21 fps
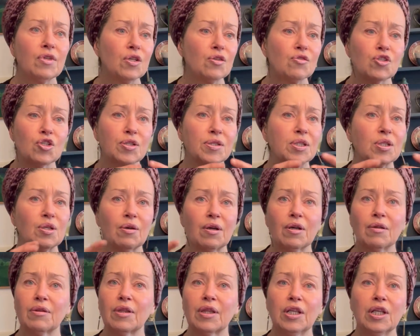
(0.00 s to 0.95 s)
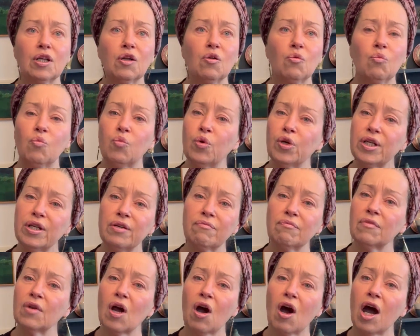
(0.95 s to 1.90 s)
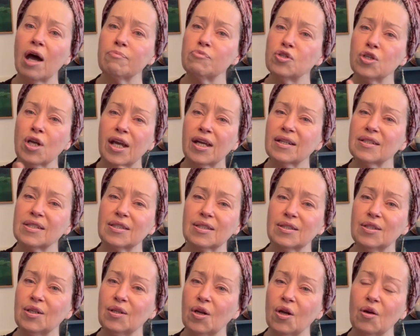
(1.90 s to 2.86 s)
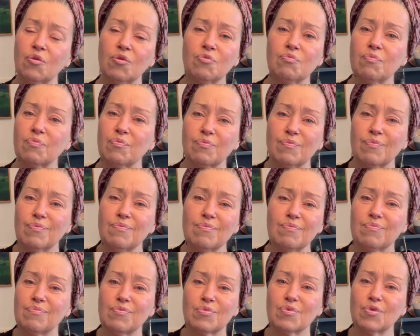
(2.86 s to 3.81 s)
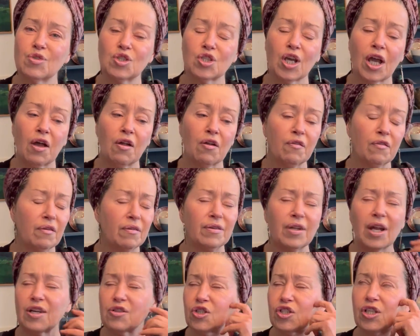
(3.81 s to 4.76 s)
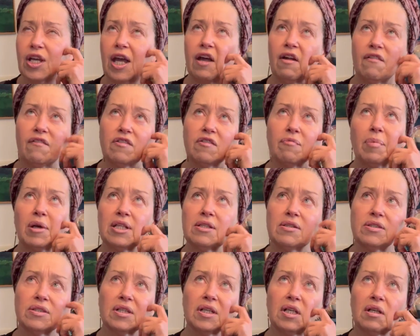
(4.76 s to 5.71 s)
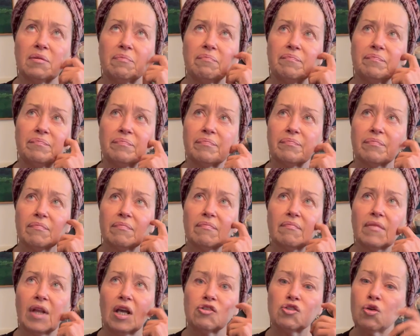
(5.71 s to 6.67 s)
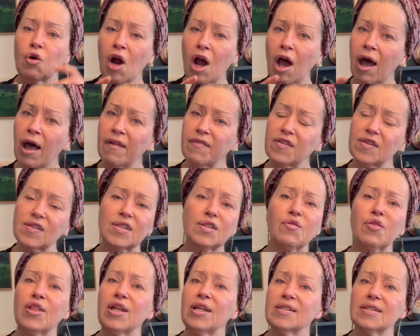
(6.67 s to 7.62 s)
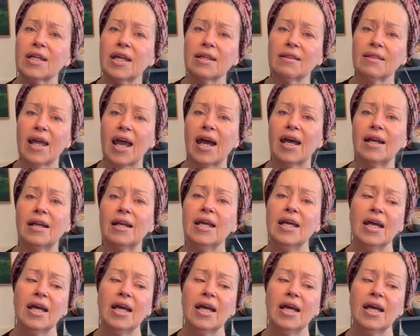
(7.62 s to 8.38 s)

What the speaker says: just little wooden objects, you know, not shelves, but troughs, things like that.